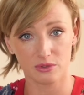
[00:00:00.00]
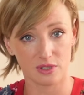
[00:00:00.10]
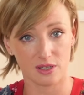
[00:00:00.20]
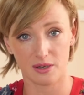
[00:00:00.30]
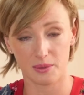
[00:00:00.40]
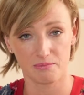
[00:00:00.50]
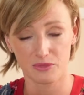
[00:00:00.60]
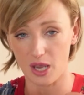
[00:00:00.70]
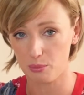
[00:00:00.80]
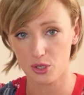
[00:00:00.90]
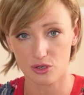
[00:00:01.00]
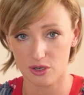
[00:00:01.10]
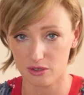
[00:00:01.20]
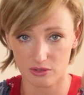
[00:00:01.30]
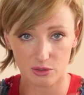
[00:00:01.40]
the
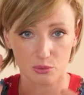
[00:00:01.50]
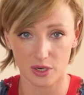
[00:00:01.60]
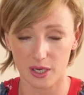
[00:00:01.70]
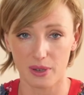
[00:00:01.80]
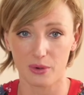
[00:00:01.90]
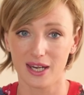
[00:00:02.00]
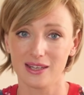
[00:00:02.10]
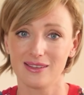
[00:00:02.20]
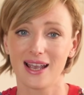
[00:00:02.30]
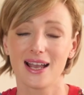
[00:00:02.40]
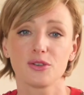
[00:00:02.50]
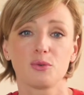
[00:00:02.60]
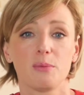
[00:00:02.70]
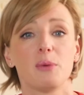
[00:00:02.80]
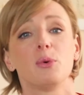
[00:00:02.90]
temperature. Don't worry about anything else.
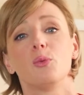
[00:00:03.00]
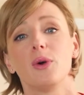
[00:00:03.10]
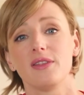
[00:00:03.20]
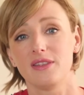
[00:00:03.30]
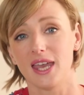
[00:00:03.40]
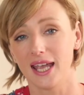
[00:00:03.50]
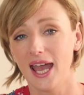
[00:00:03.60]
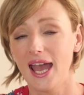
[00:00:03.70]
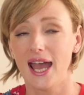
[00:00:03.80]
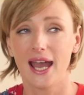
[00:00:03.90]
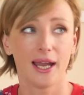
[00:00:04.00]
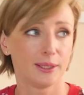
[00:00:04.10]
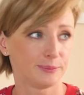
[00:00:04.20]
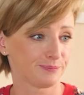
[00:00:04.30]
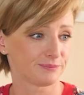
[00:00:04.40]
Remember one thing.
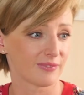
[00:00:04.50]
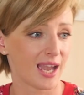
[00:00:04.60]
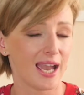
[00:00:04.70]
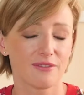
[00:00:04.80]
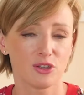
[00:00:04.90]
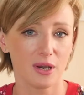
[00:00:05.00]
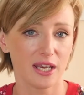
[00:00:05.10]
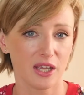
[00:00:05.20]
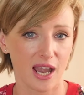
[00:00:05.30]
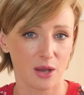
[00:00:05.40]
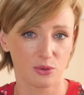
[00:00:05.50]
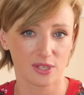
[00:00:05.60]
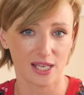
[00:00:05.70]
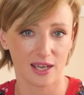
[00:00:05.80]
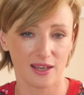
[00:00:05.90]
I have no idea how to
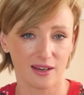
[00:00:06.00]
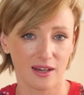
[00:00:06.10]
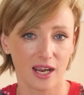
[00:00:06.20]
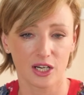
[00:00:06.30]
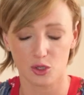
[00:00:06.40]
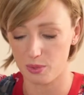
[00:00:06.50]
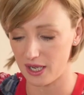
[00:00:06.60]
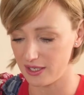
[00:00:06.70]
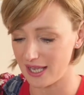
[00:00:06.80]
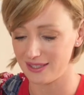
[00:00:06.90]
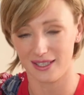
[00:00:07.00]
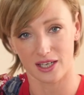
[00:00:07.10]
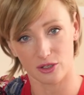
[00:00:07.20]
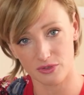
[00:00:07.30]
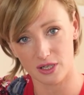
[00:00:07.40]
say it in English, but at the
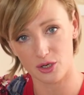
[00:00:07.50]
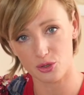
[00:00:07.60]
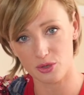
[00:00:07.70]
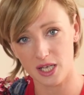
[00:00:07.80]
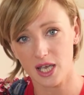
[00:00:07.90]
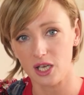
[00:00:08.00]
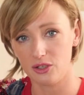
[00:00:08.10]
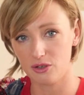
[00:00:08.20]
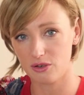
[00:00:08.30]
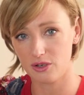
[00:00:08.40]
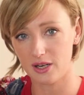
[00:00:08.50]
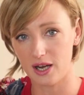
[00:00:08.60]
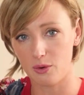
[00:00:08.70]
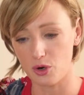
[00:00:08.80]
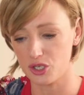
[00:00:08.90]
end of the laundry, your
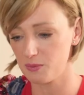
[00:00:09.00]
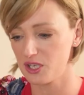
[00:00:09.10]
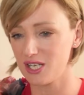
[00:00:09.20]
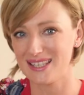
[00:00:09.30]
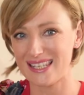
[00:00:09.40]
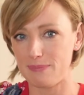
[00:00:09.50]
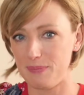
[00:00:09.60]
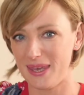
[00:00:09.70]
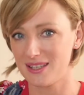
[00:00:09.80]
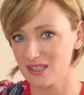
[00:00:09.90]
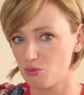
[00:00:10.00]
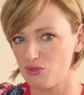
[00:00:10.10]
washing machine spins